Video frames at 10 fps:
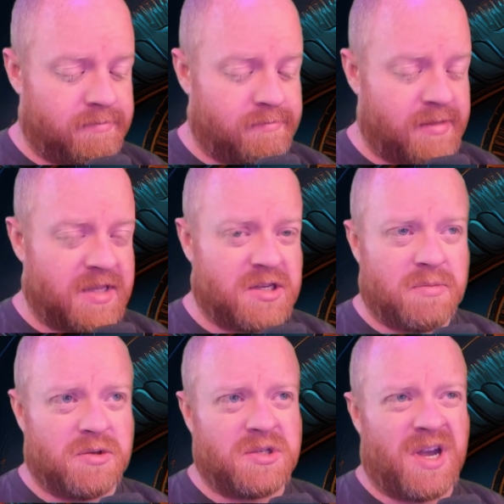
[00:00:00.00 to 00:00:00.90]
It's
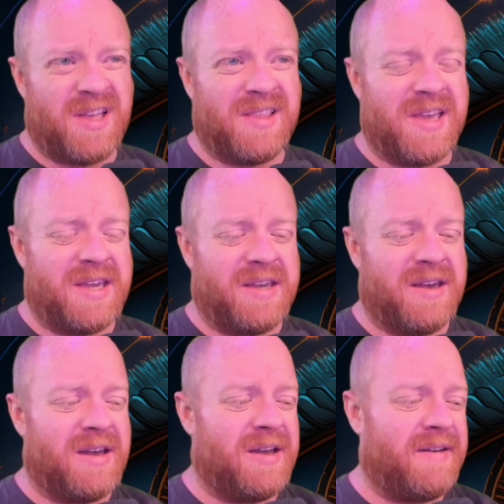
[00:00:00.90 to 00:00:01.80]
almost got like
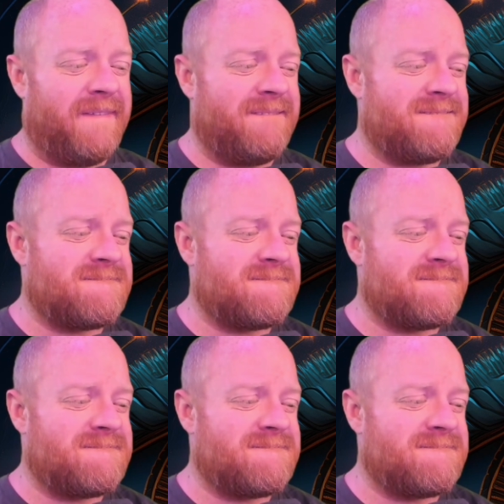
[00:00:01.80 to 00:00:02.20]
a